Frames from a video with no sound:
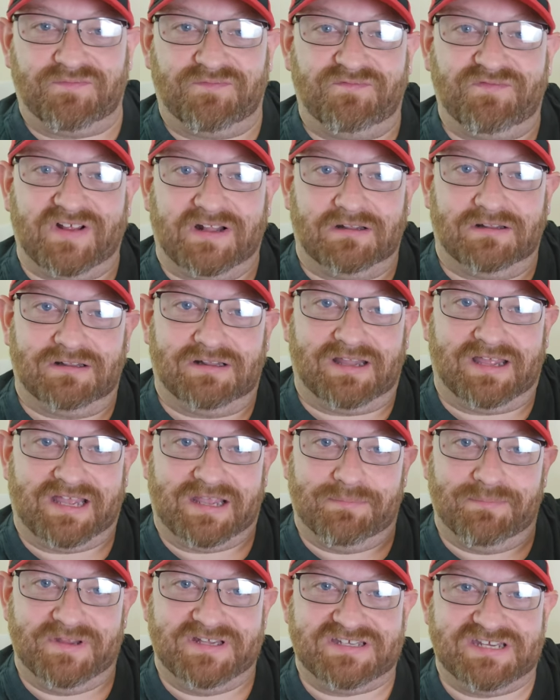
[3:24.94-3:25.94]

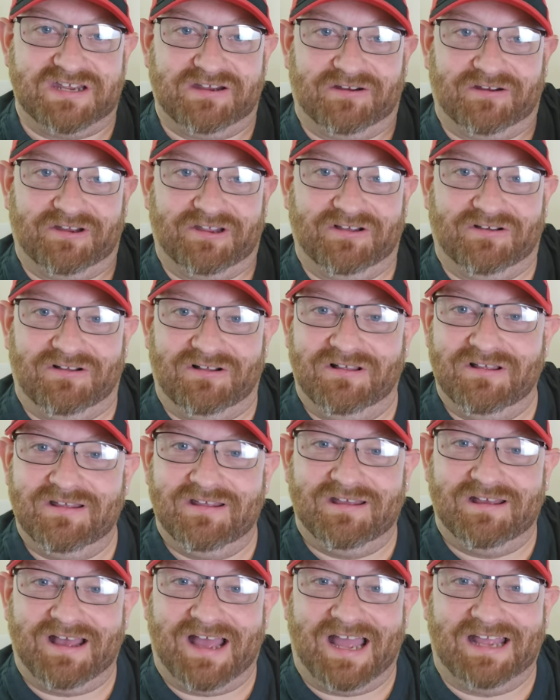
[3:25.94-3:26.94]
felt-like material.
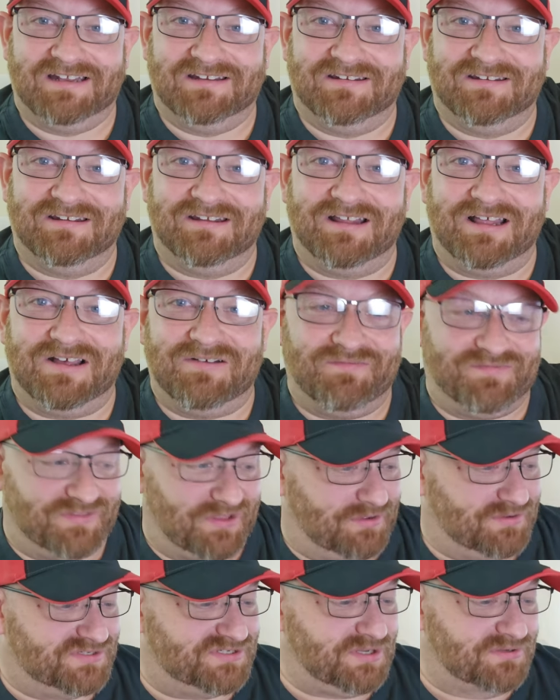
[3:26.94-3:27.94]
I love
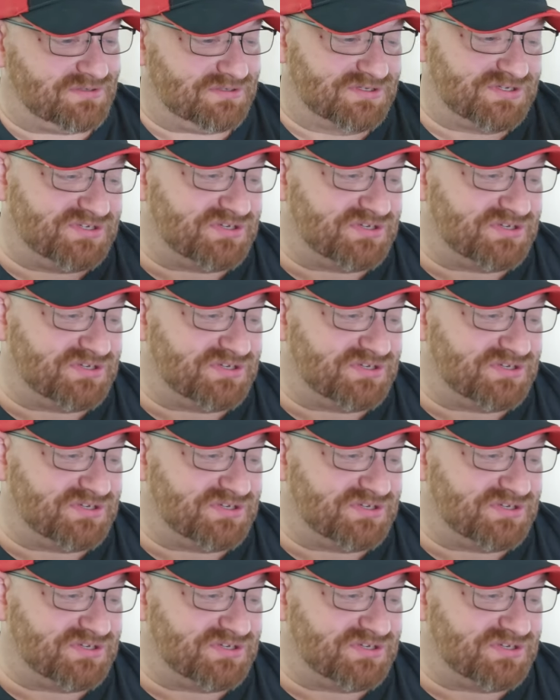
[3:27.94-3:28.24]
those. Those are